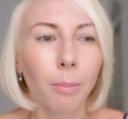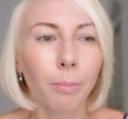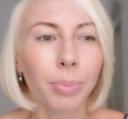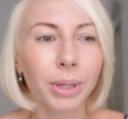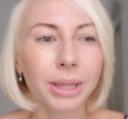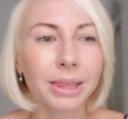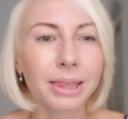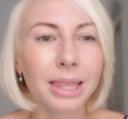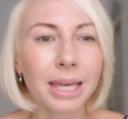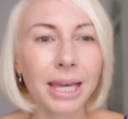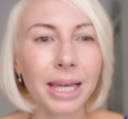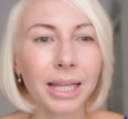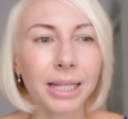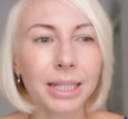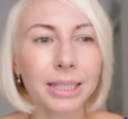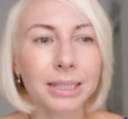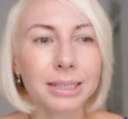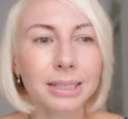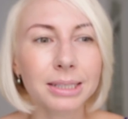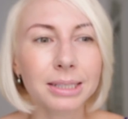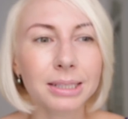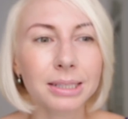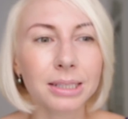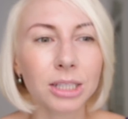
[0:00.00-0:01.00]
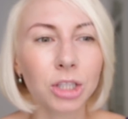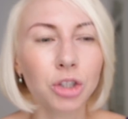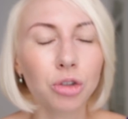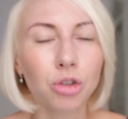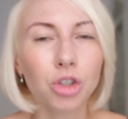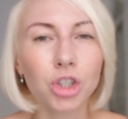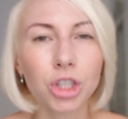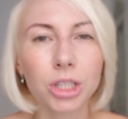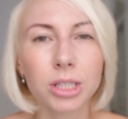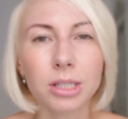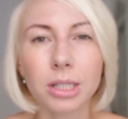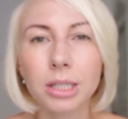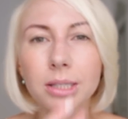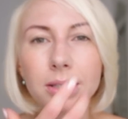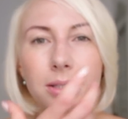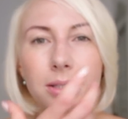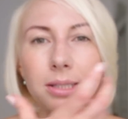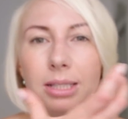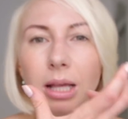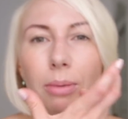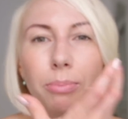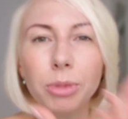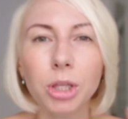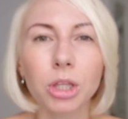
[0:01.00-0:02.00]
But then it's
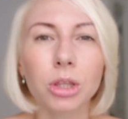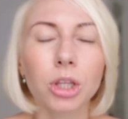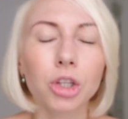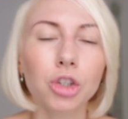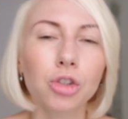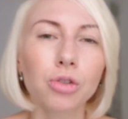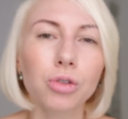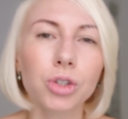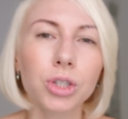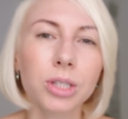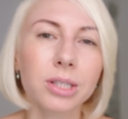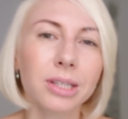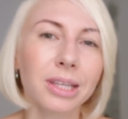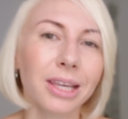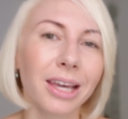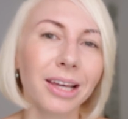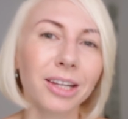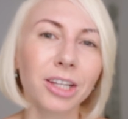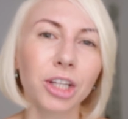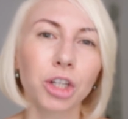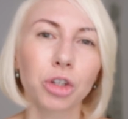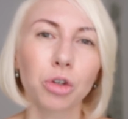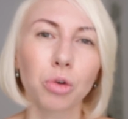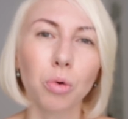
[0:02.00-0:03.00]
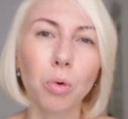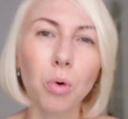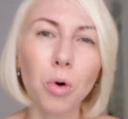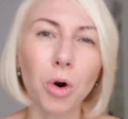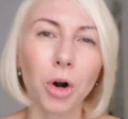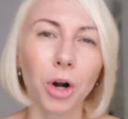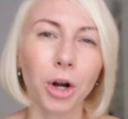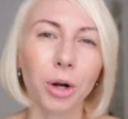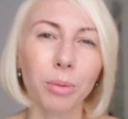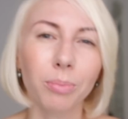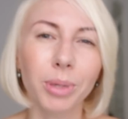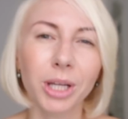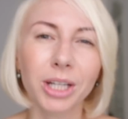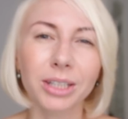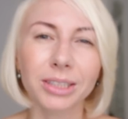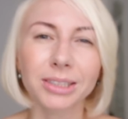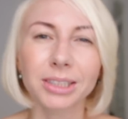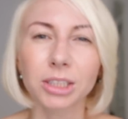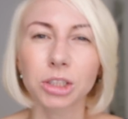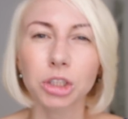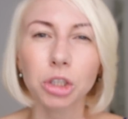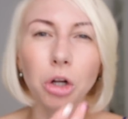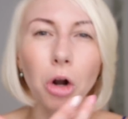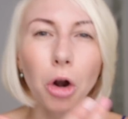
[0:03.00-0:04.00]
something that you just can't ignore, because
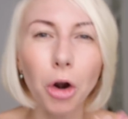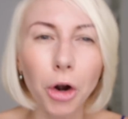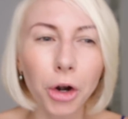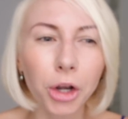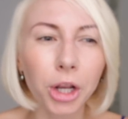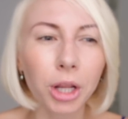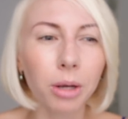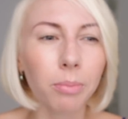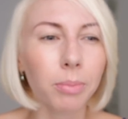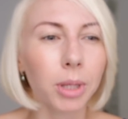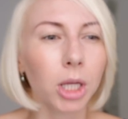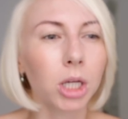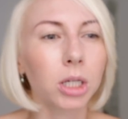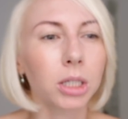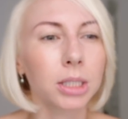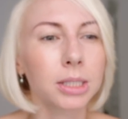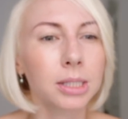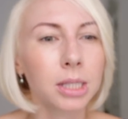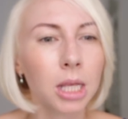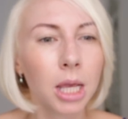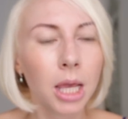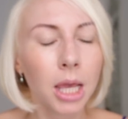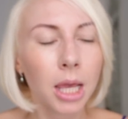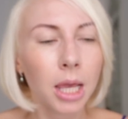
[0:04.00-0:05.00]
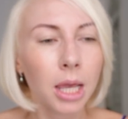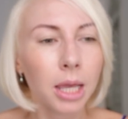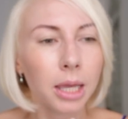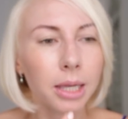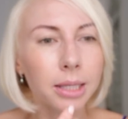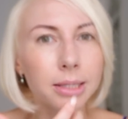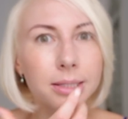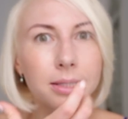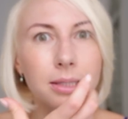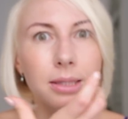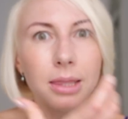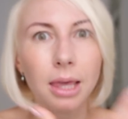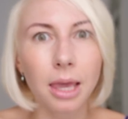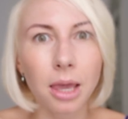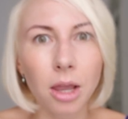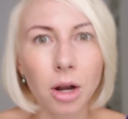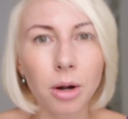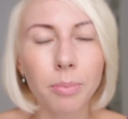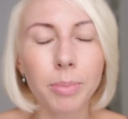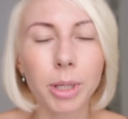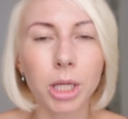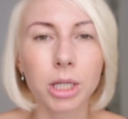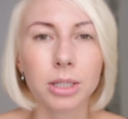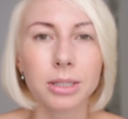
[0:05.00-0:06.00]
it's hurting, because it's
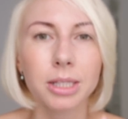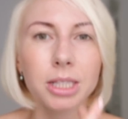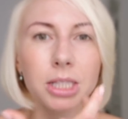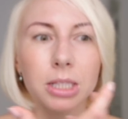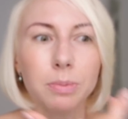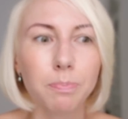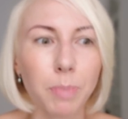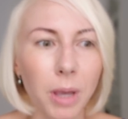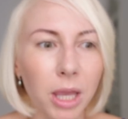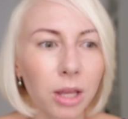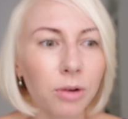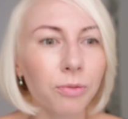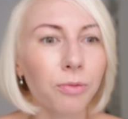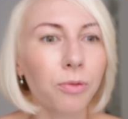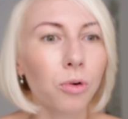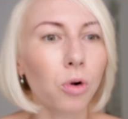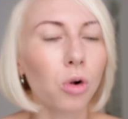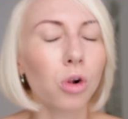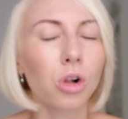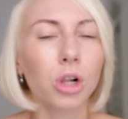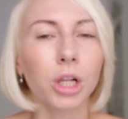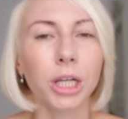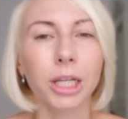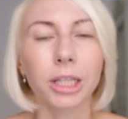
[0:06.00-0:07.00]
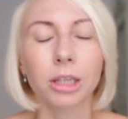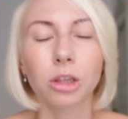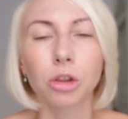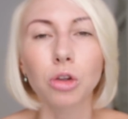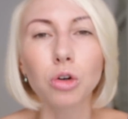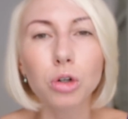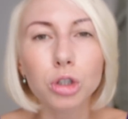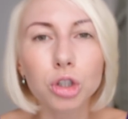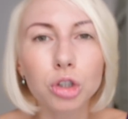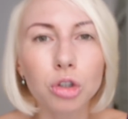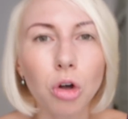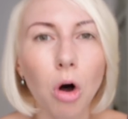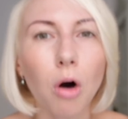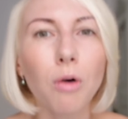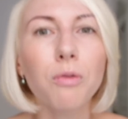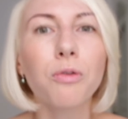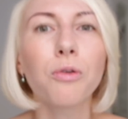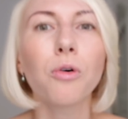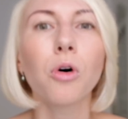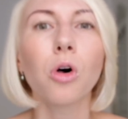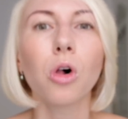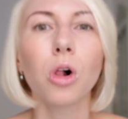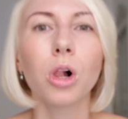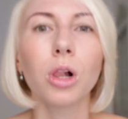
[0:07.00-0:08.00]
there, because it's painful, it looks
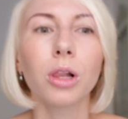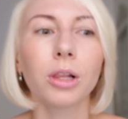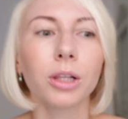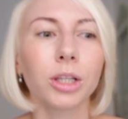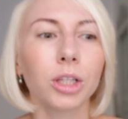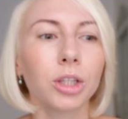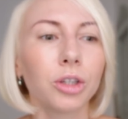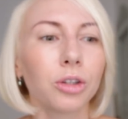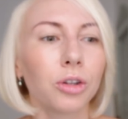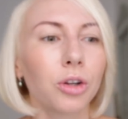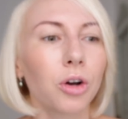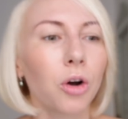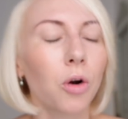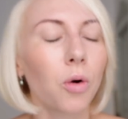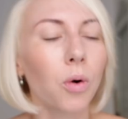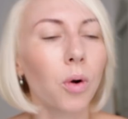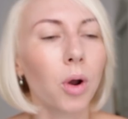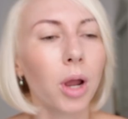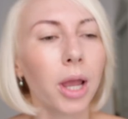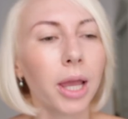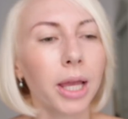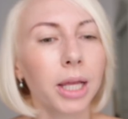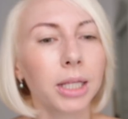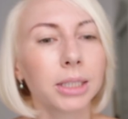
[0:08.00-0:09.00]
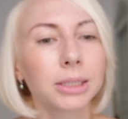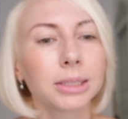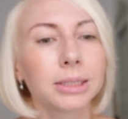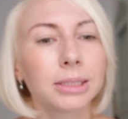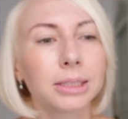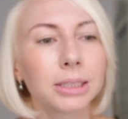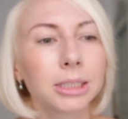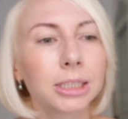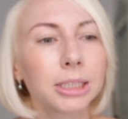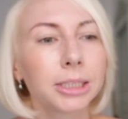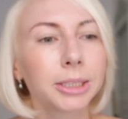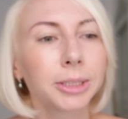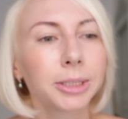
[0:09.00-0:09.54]
awful, you know. And